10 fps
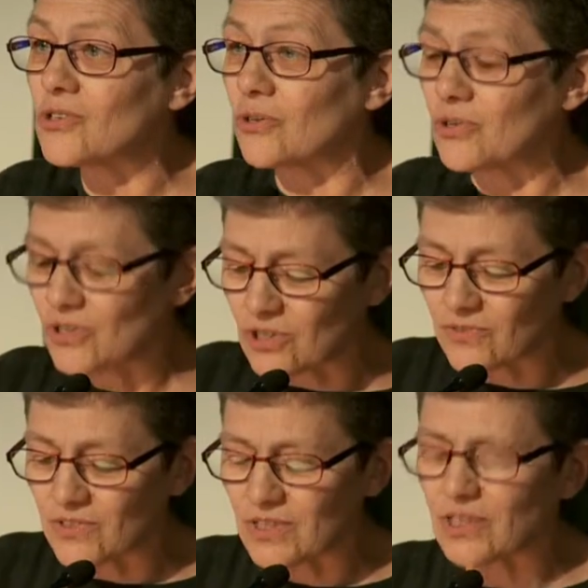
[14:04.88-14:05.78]
social
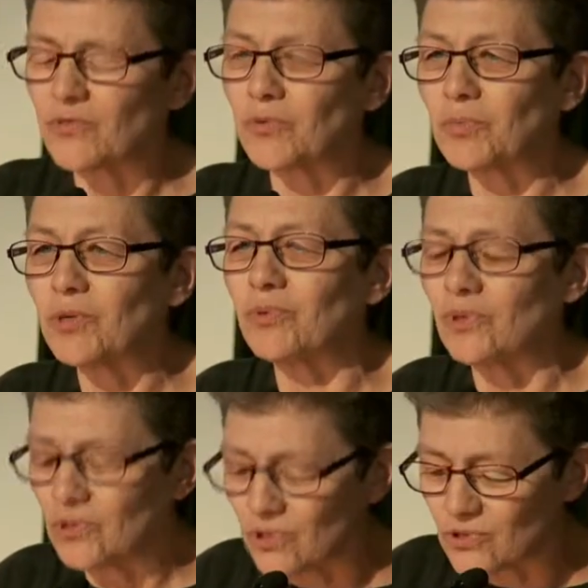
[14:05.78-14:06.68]
services for people
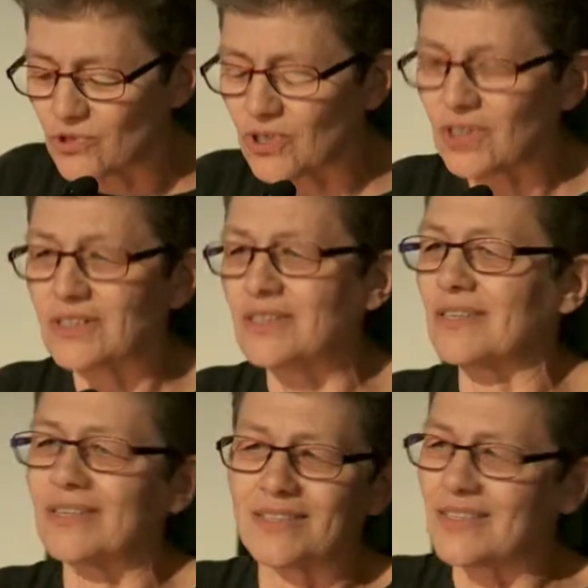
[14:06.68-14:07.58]
who use drugs
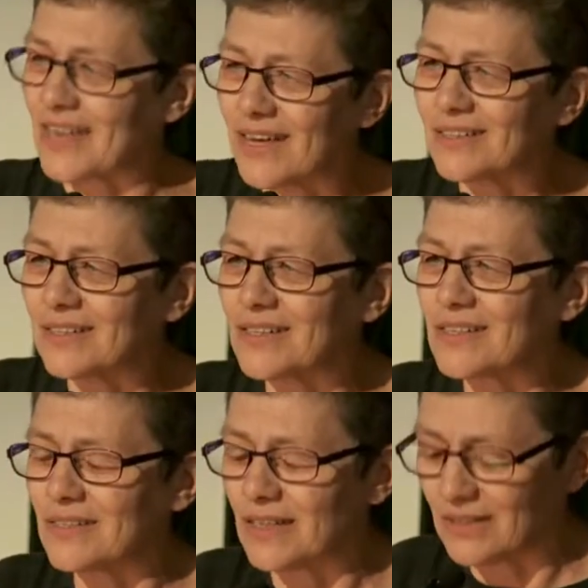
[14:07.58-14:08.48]
is
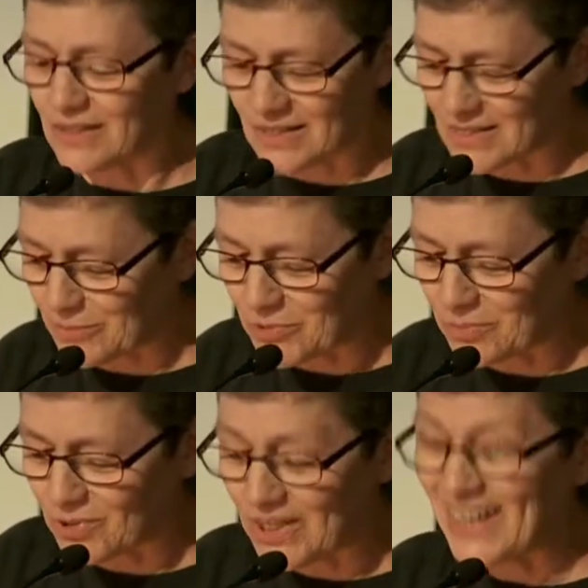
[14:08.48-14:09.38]
scandalous and
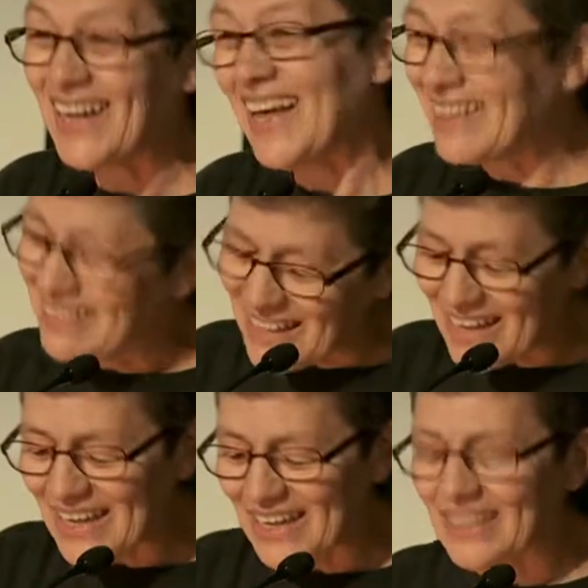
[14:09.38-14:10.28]
unacceptable.
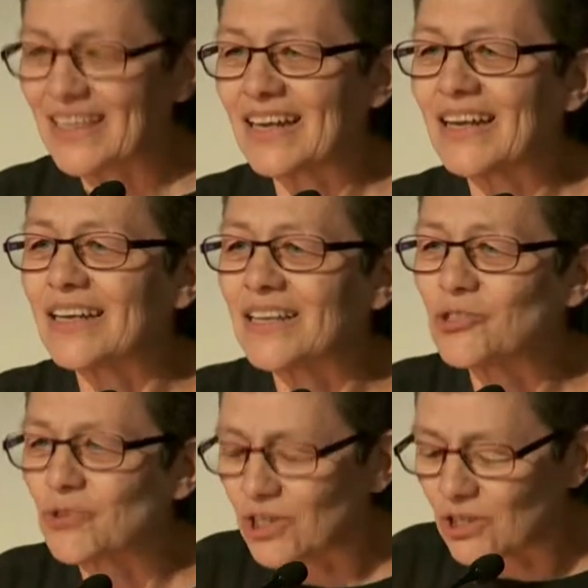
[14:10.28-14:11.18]
Like that any
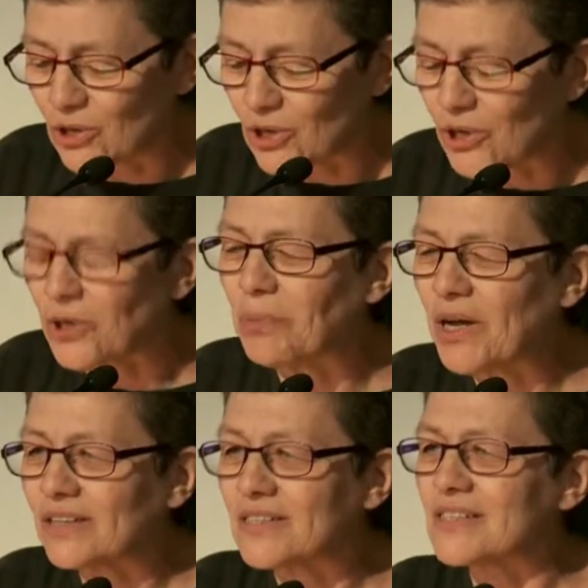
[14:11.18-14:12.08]
drug law or
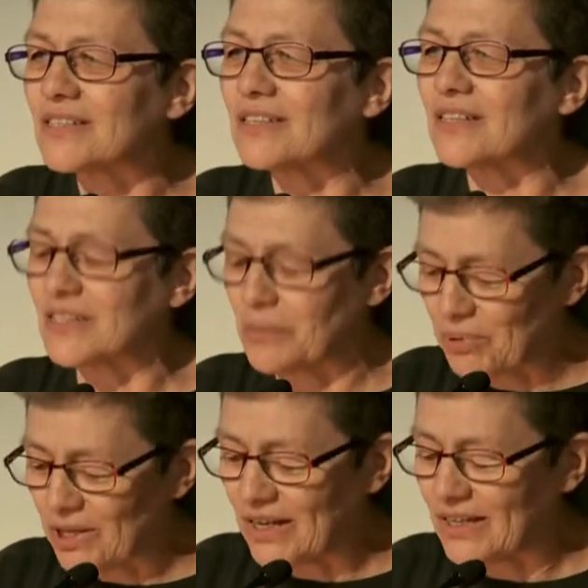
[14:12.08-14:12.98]
policy that is
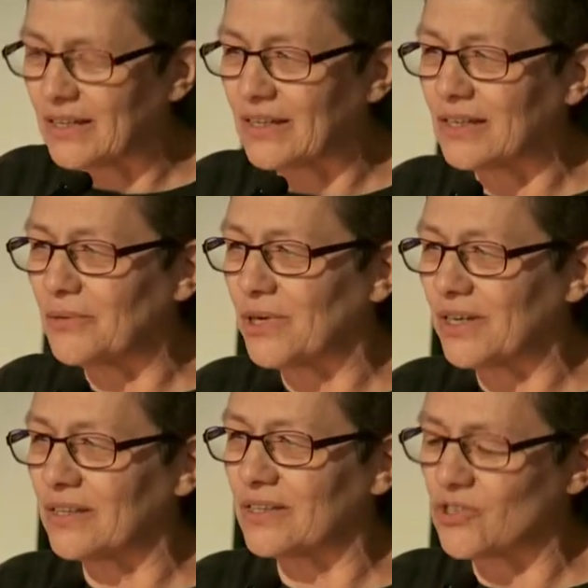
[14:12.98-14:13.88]
applied in any
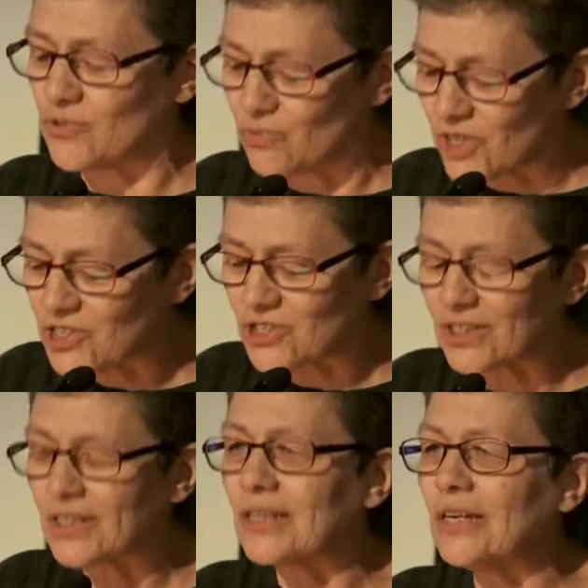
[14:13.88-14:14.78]
way that is
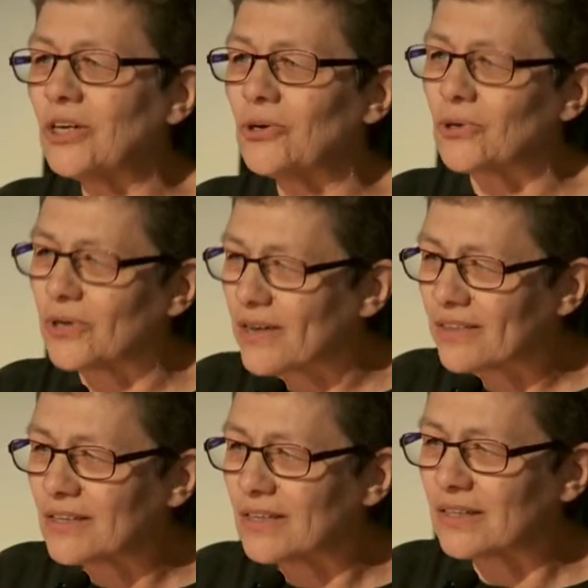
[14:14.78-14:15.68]
racially or
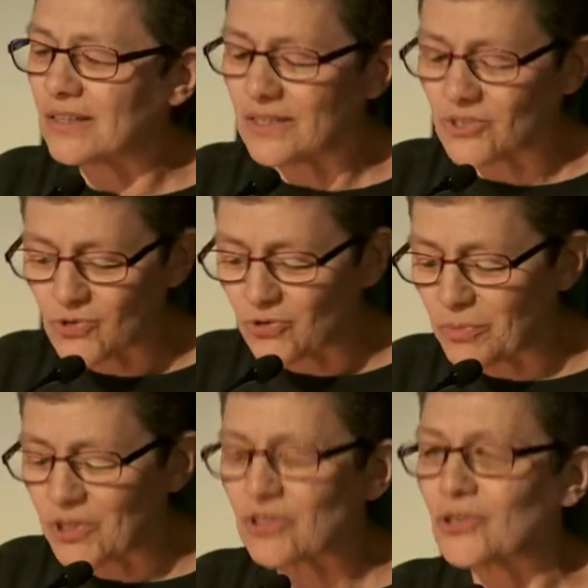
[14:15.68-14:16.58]
ethnically
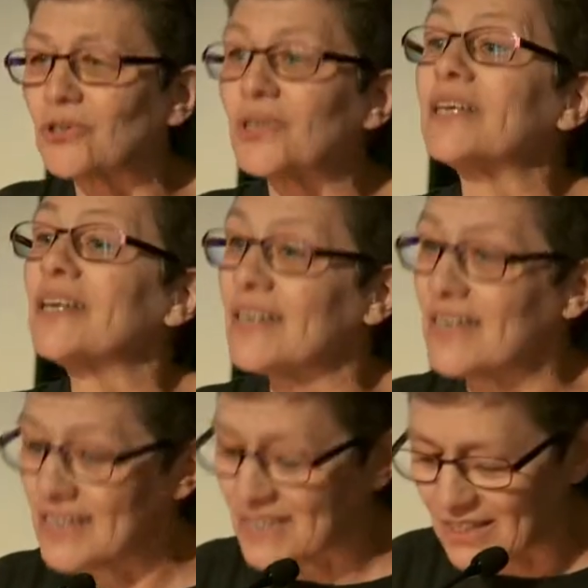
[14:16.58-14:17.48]
discriminatory
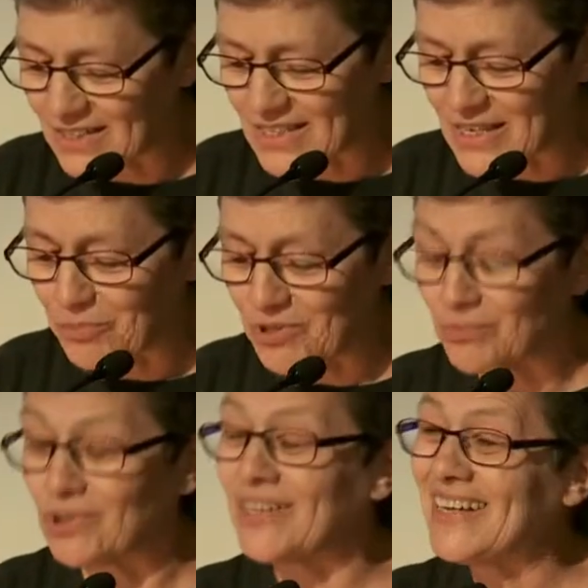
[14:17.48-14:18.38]
is
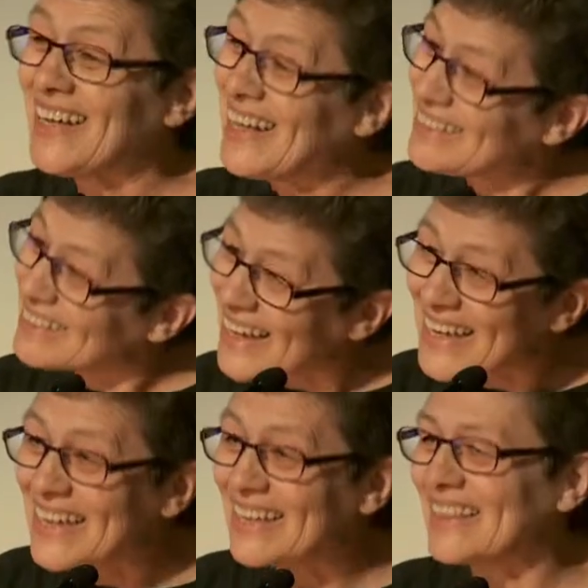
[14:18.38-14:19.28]
unacceptable.
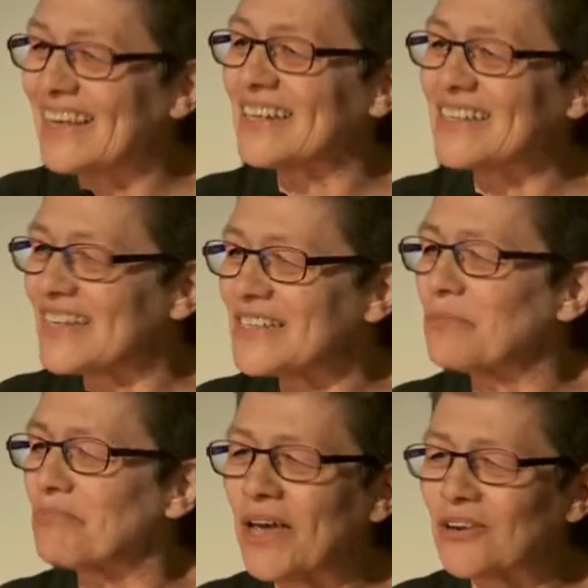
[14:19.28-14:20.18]
Like that it
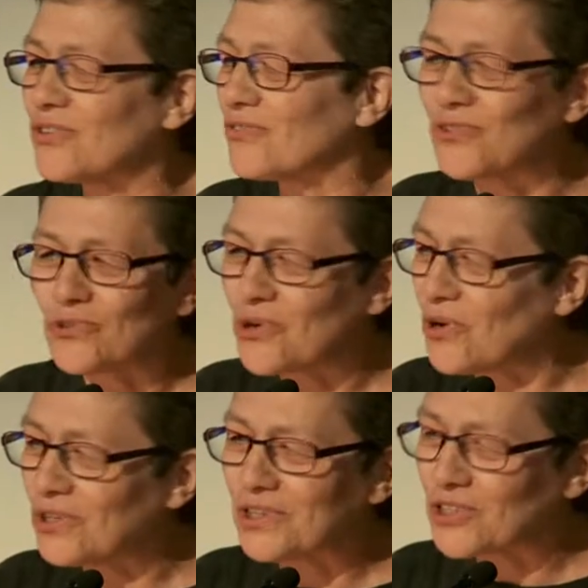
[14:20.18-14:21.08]
doesn't matter if you
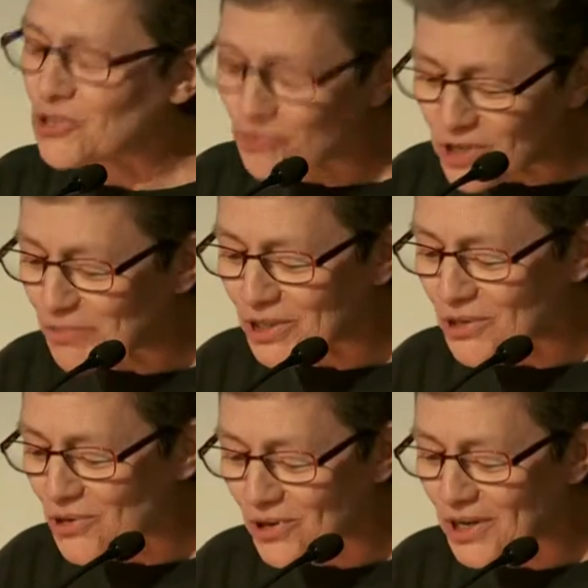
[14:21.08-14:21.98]
call it a
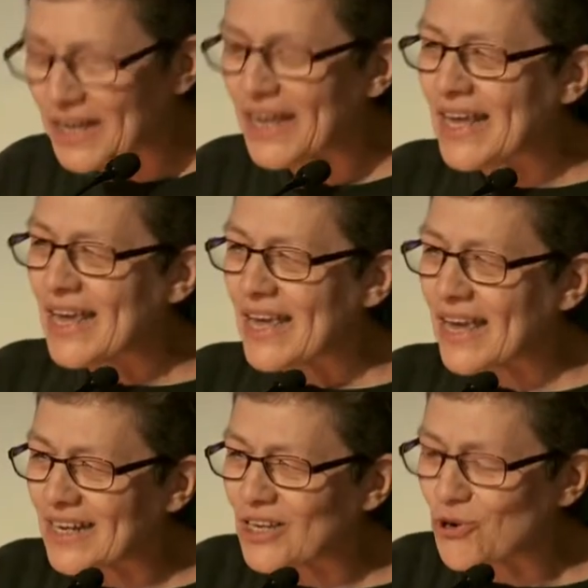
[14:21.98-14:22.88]
treatment court,
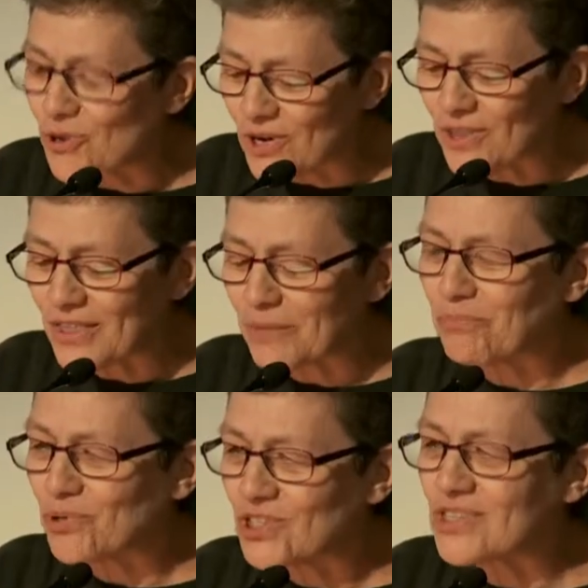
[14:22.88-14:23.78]
any court
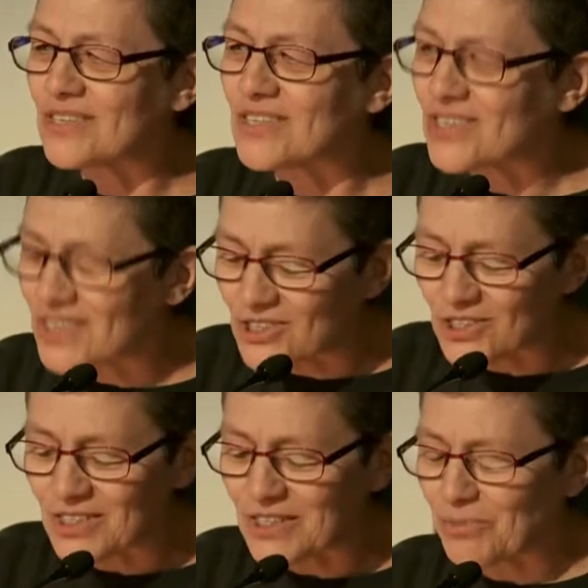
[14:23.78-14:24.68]
that puts
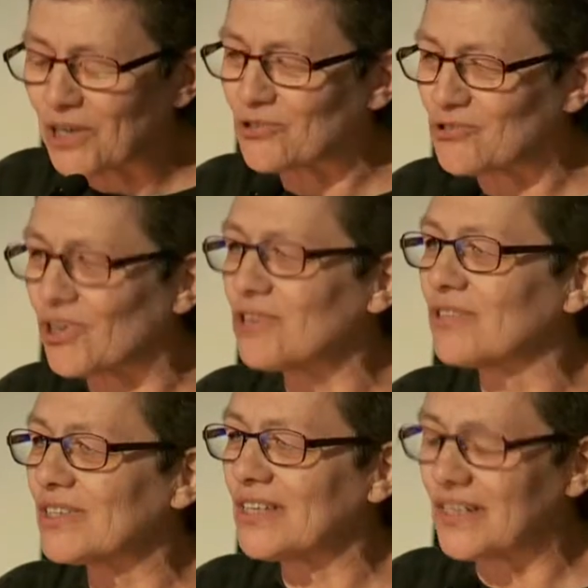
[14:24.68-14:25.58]
decisions about
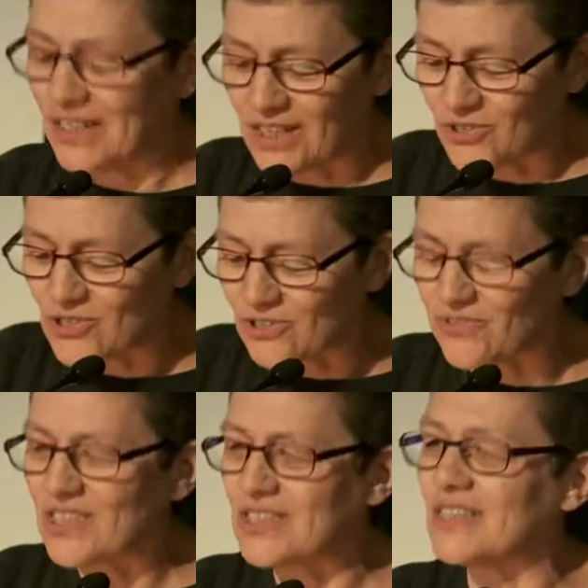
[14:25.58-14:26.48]
drug-related health
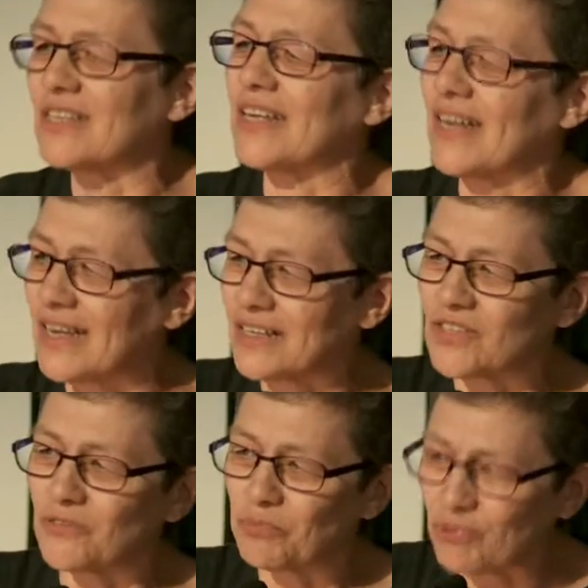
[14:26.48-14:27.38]
services in the
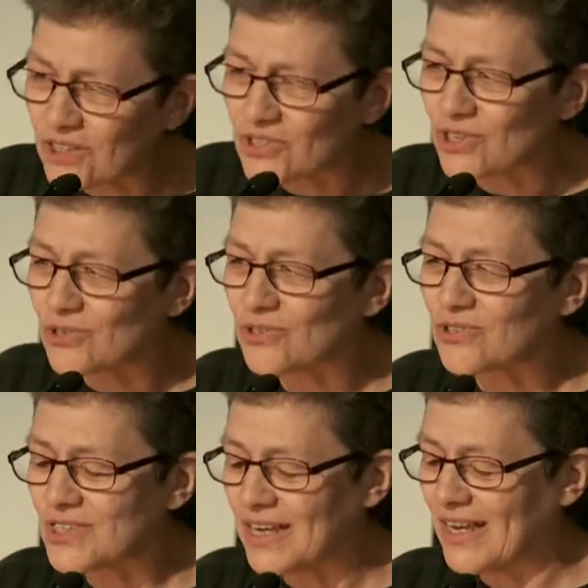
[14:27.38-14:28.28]
hands of
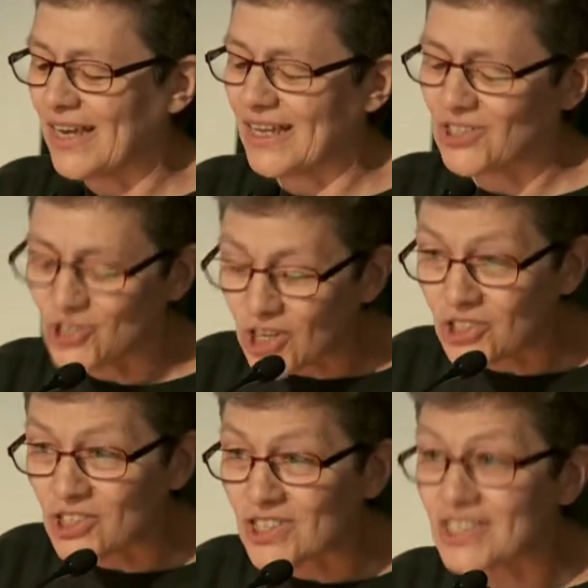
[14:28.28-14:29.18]
prosecutors and
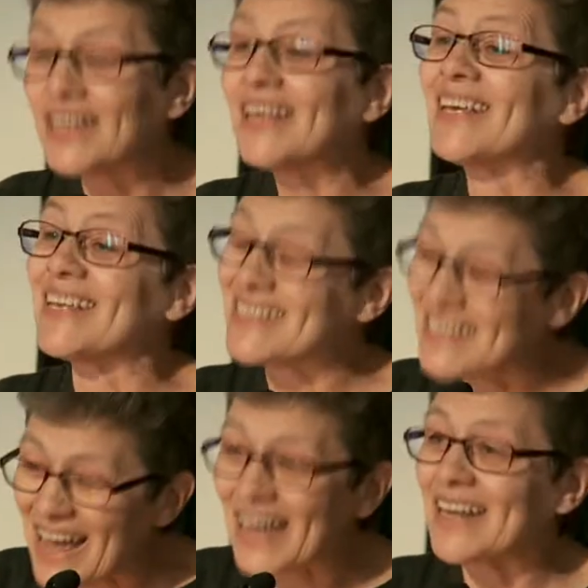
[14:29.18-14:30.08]
judges is
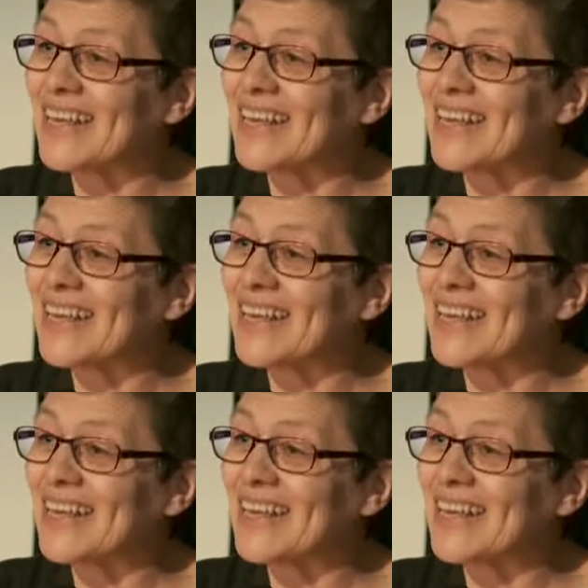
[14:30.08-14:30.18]
not